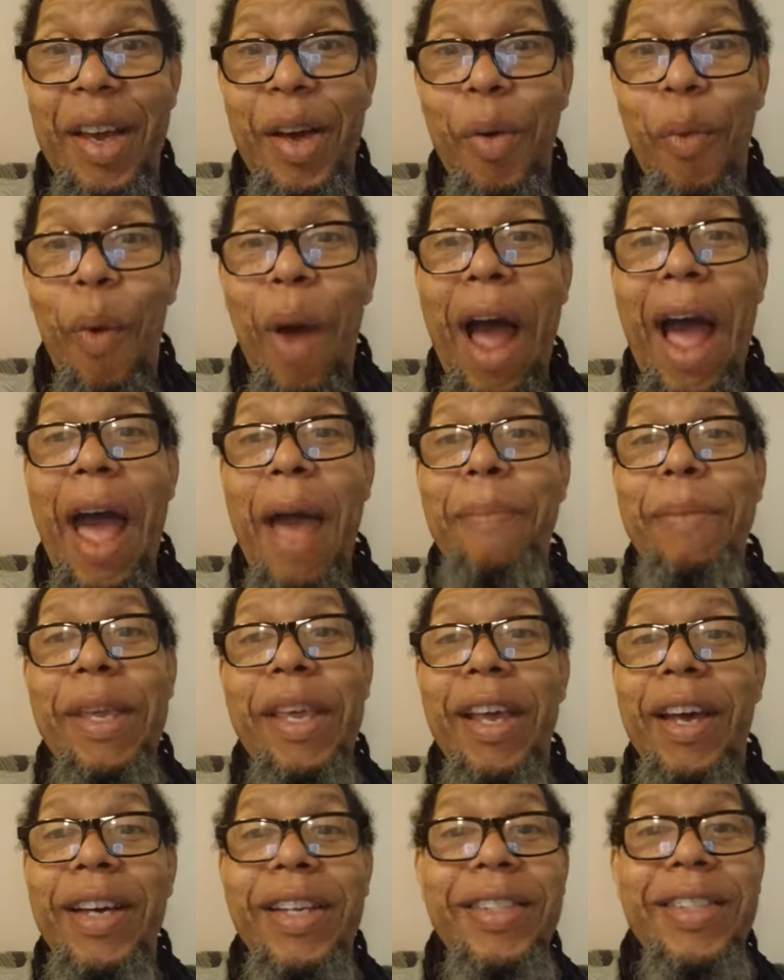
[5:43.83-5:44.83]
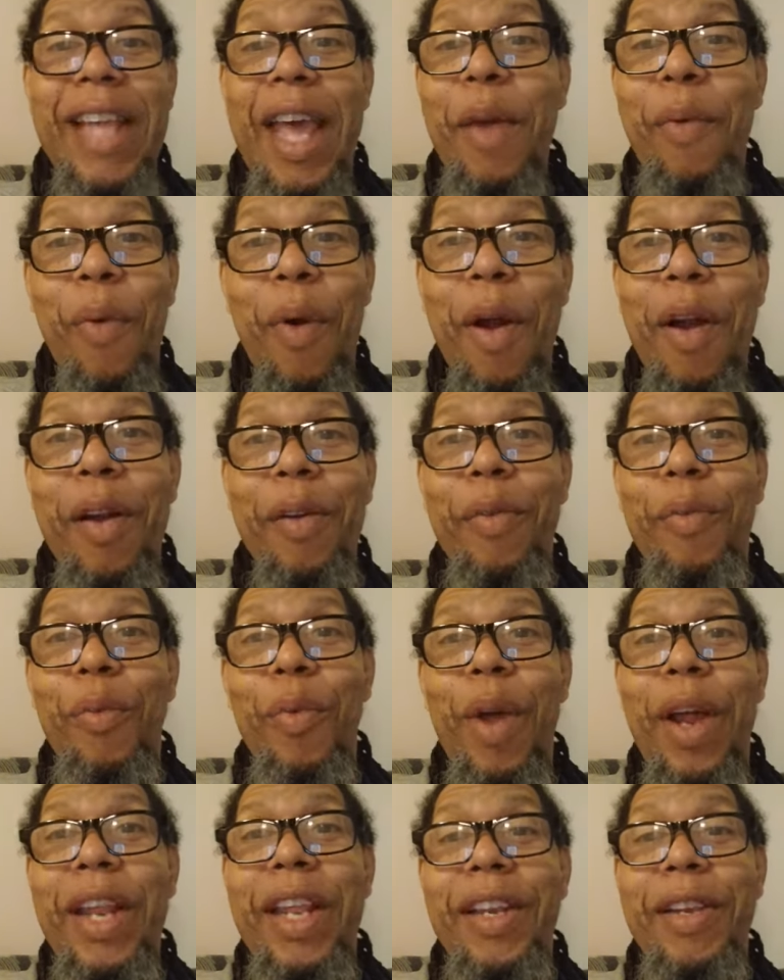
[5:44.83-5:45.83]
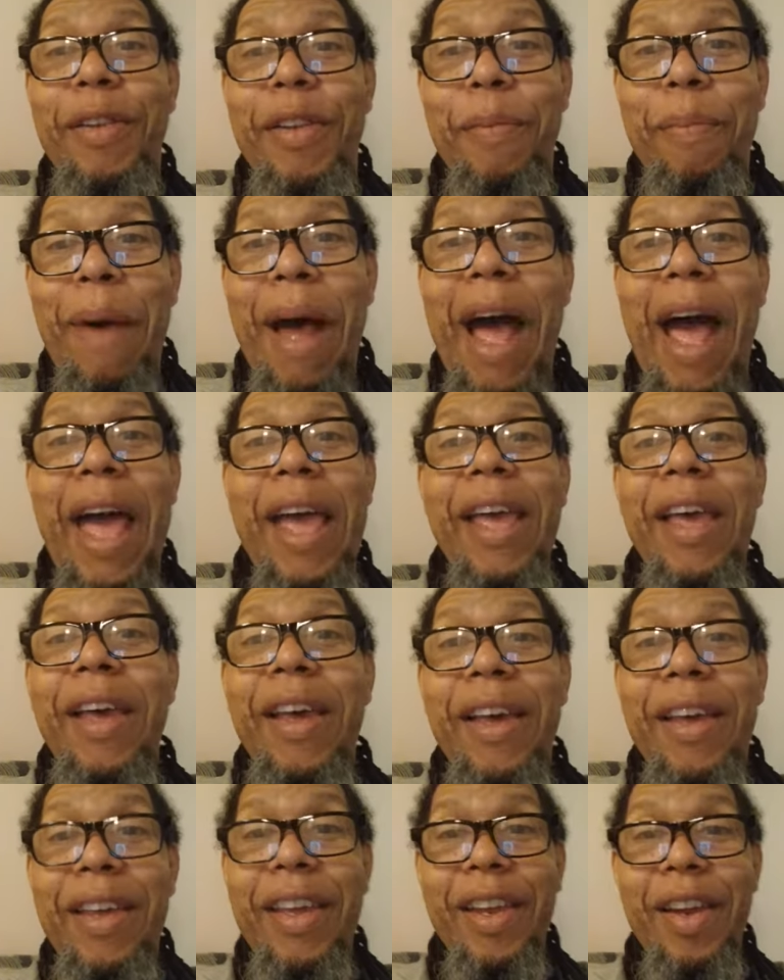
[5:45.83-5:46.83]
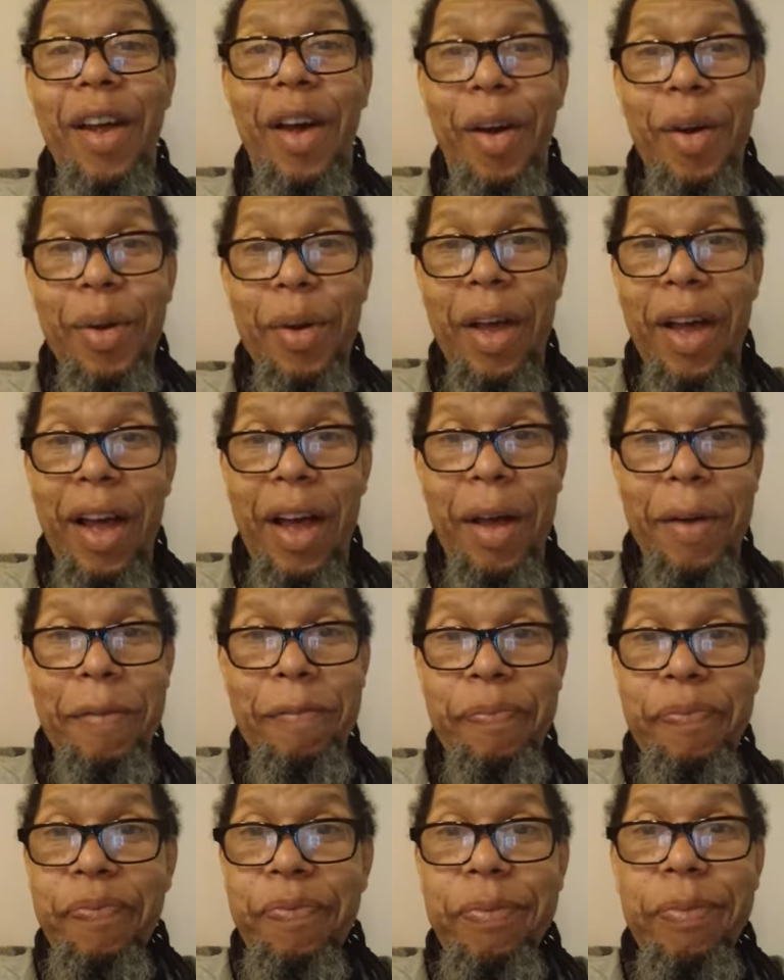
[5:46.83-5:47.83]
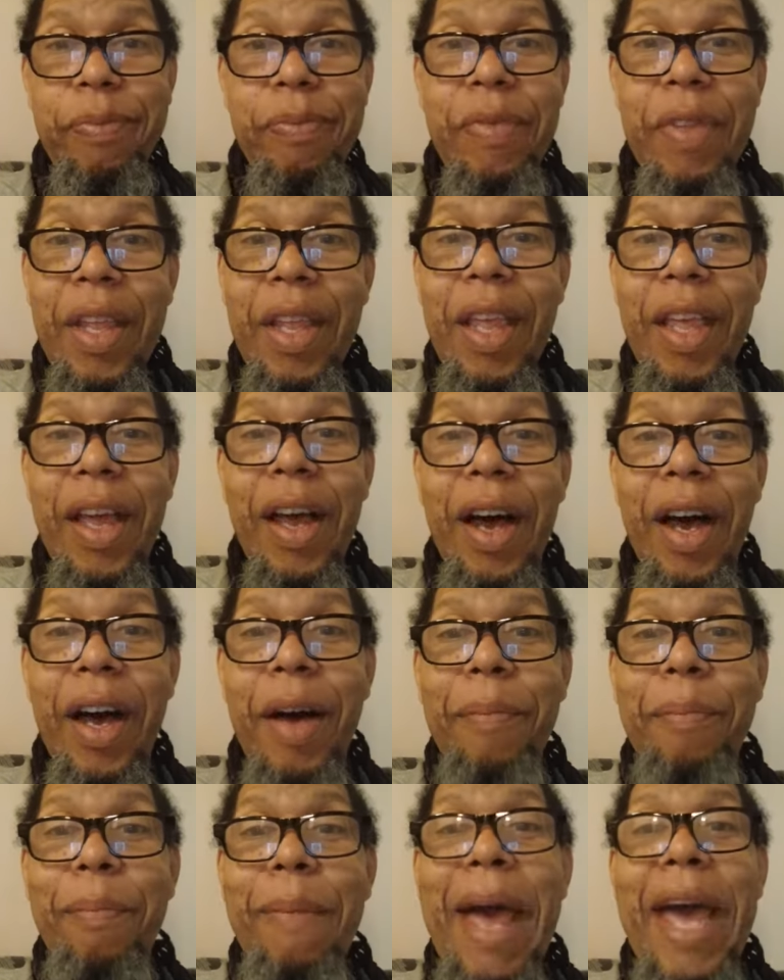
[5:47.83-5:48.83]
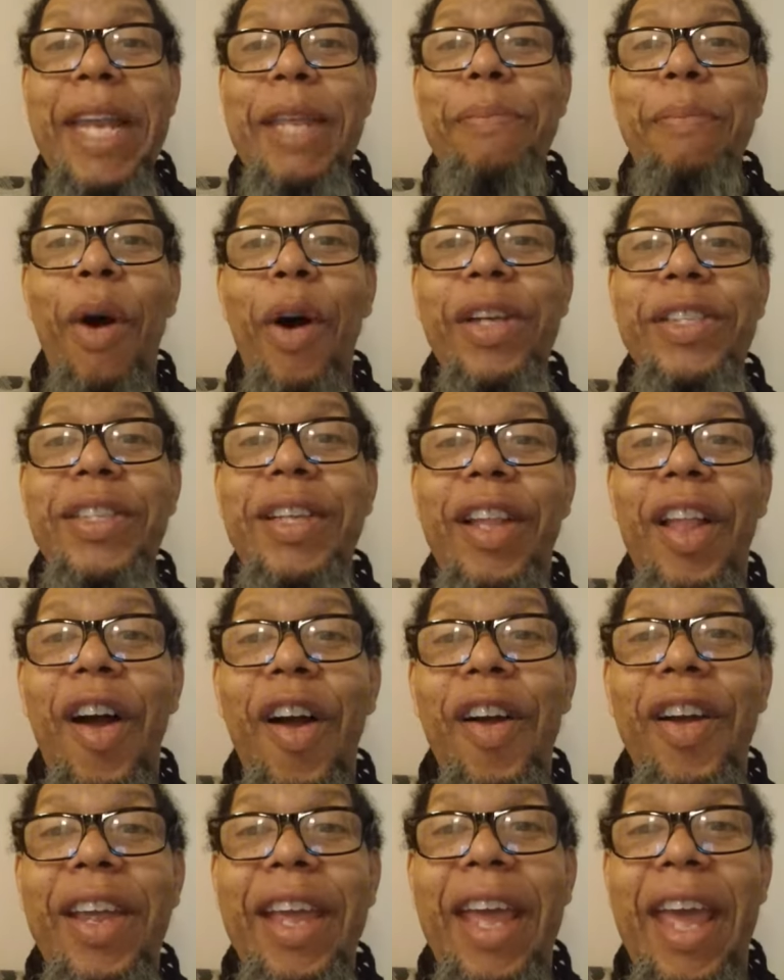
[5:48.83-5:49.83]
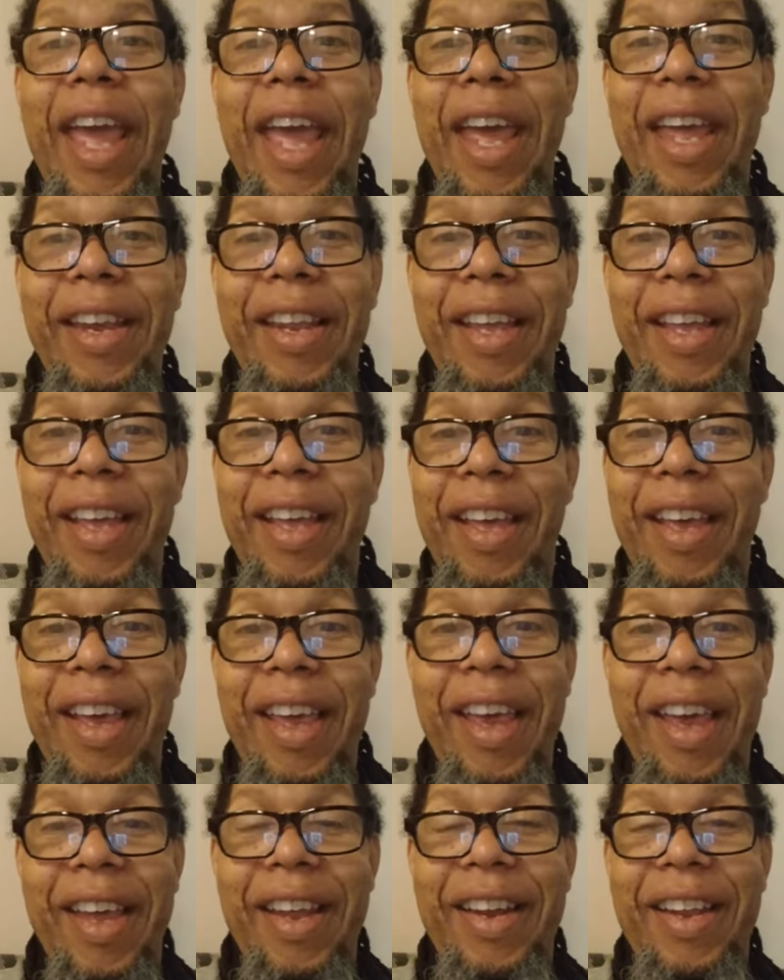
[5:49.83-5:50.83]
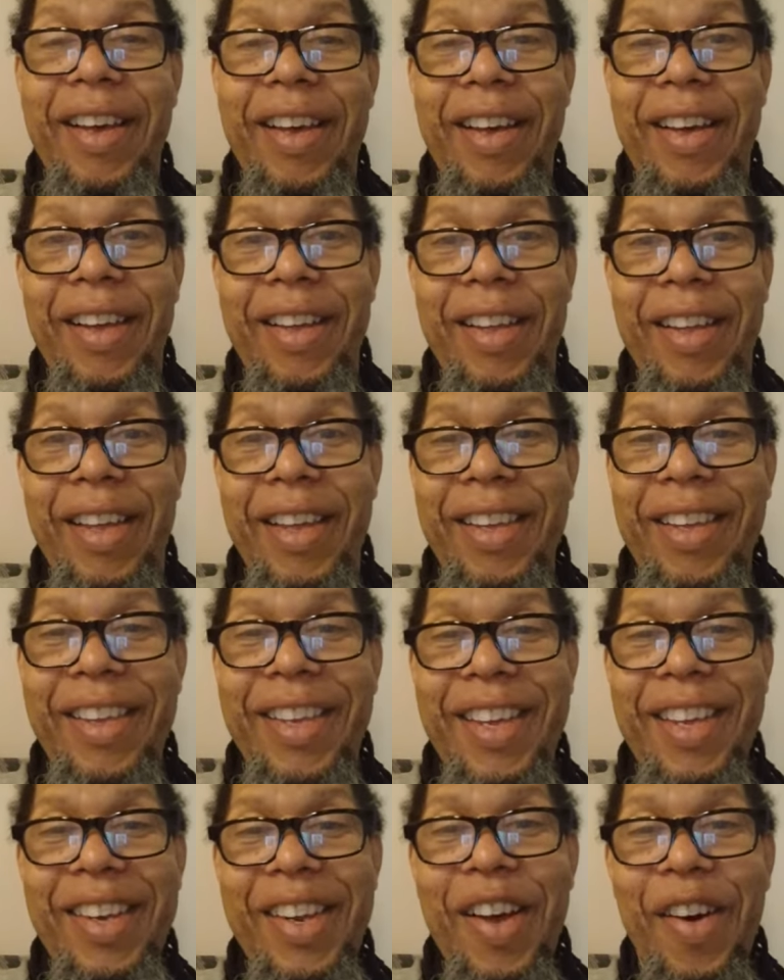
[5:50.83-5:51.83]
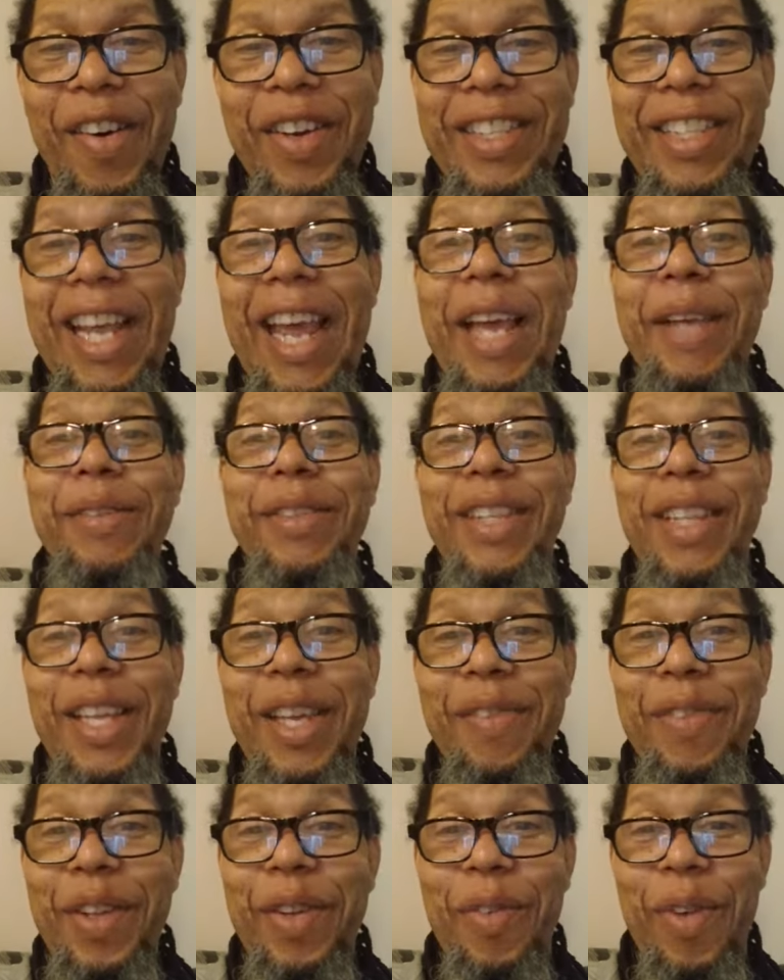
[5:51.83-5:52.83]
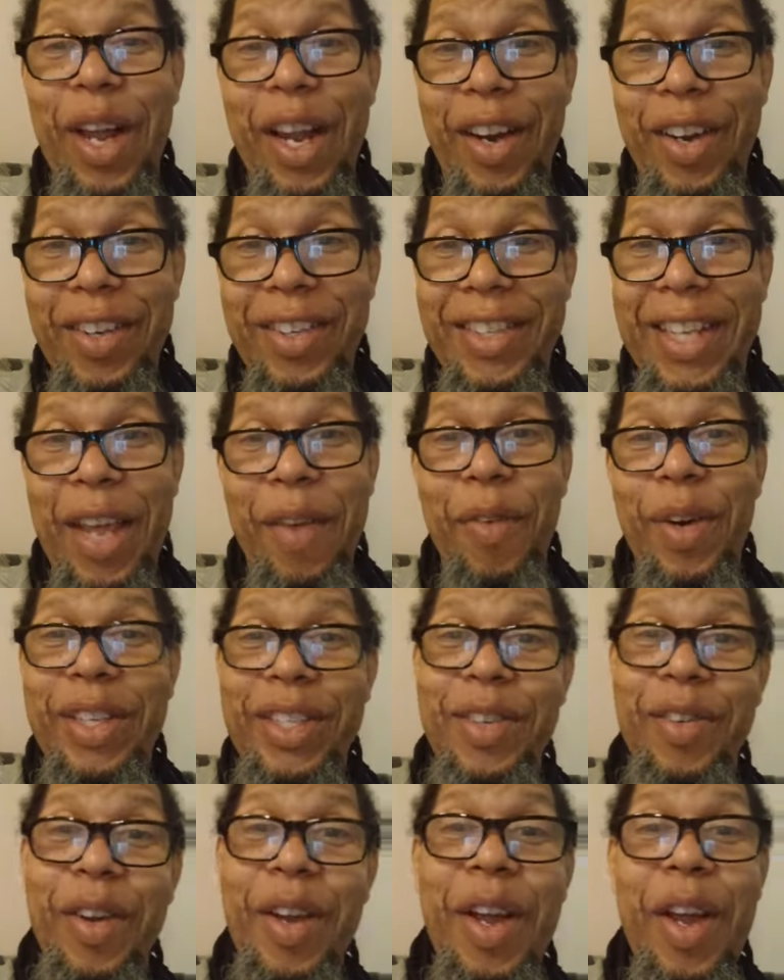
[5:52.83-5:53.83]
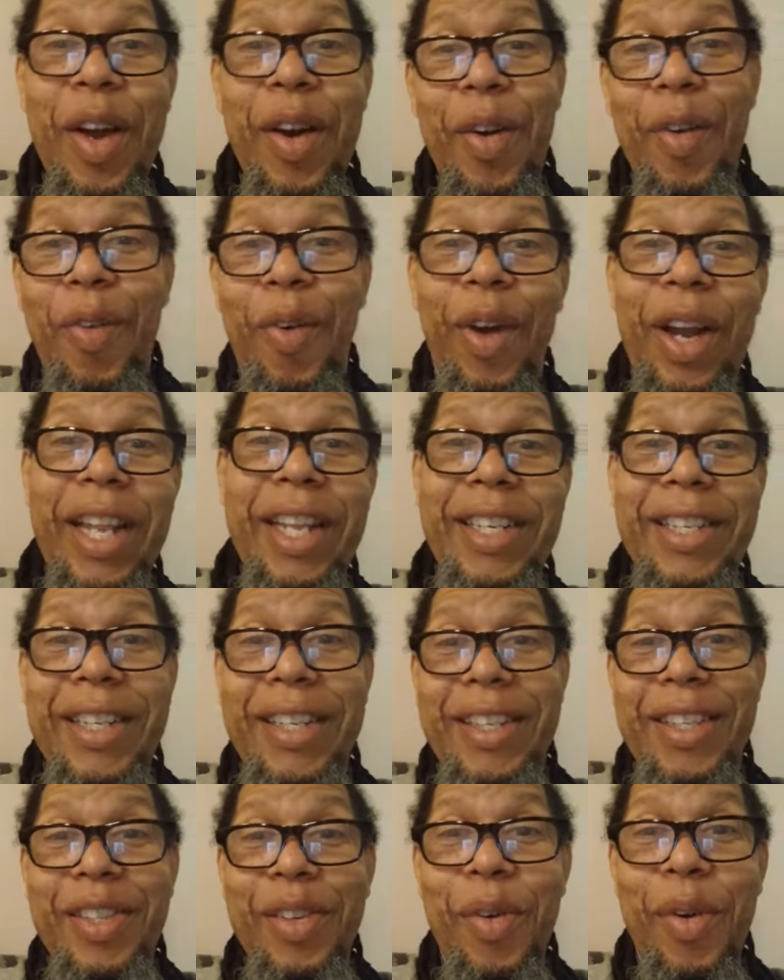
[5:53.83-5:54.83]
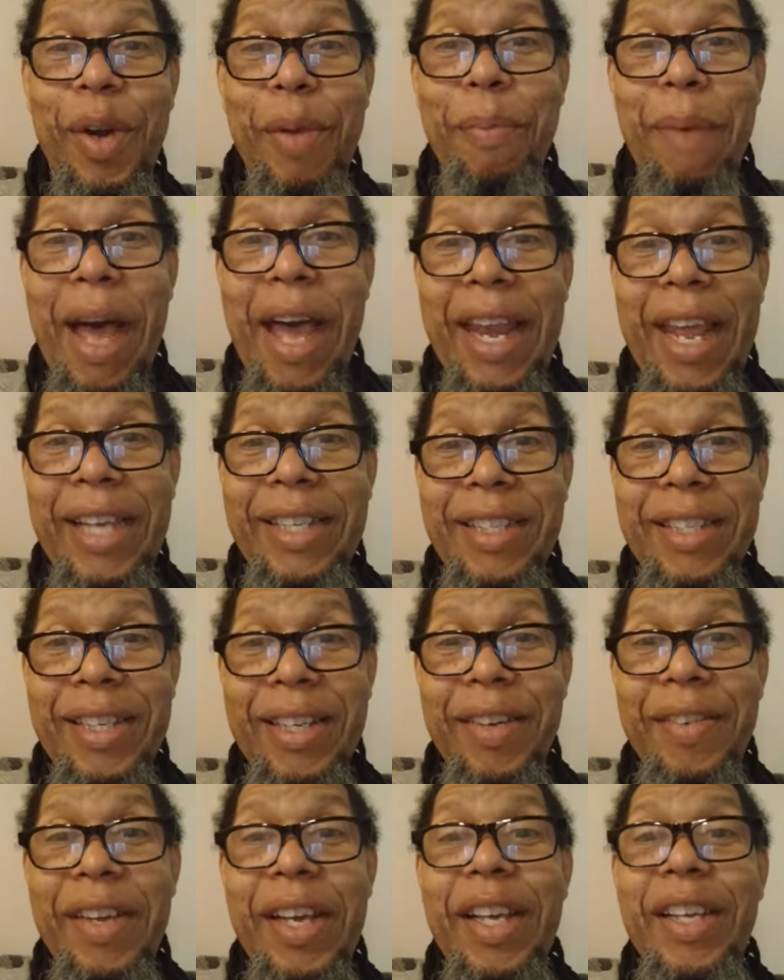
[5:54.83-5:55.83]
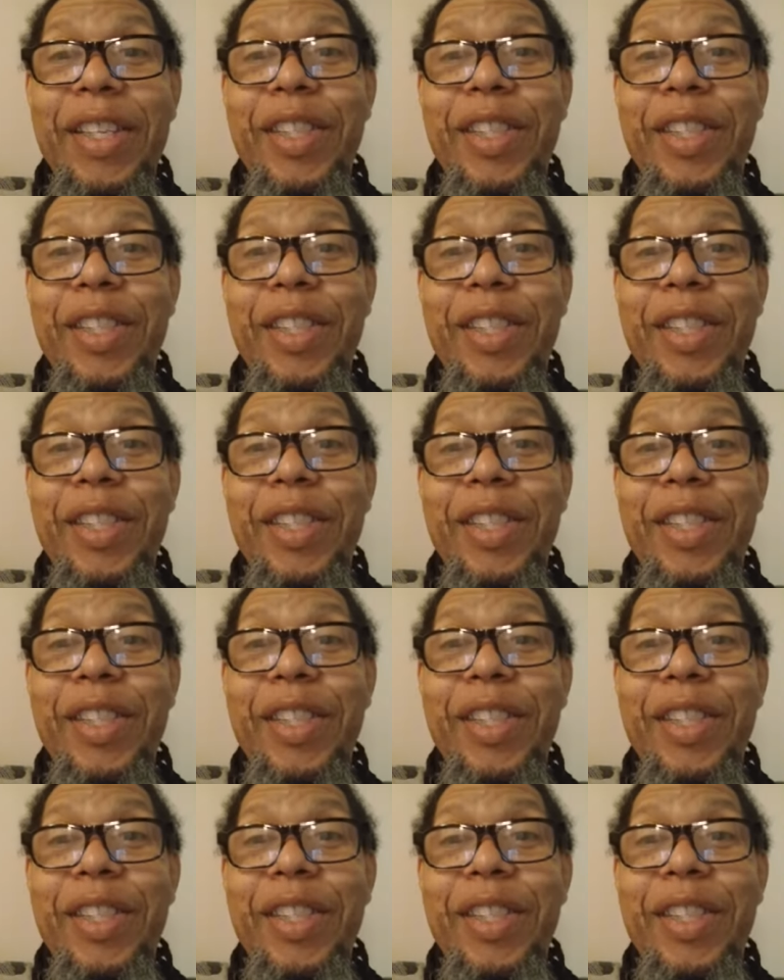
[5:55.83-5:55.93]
Why? Because they weren't running to buy, you know, Matty Moss Clark and James Cleveland records. They wasn't running to the store to buy that stuff.